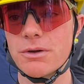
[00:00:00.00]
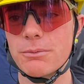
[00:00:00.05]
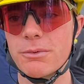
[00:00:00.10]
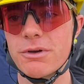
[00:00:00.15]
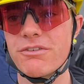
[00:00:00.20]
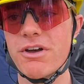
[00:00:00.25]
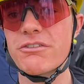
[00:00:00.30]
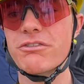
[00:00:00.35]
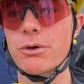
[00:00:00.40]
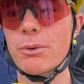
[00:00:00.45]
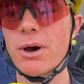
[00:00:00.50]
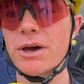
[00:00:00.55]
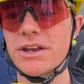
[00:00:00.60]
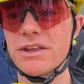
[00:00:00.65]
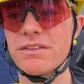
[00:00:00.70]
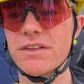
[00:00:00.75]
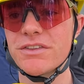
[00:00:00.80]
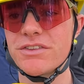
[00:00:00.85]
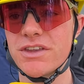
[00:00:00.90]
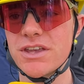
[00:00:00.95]
with everyone
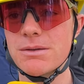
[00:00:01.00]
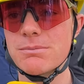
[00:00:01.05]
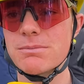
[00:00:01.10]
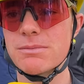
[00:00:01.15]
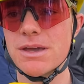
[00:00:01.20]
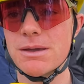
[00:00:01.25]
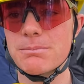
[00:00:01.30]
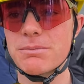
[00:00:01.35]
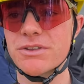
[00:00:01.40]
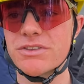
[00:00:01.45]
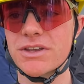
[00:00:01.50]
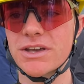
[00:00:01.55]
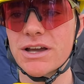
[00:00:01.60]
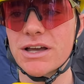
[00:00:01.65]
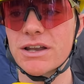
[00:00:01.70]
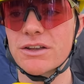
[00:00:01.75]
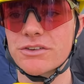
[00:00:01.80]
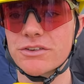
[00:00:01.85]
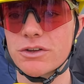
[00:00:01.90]
in the team in particular.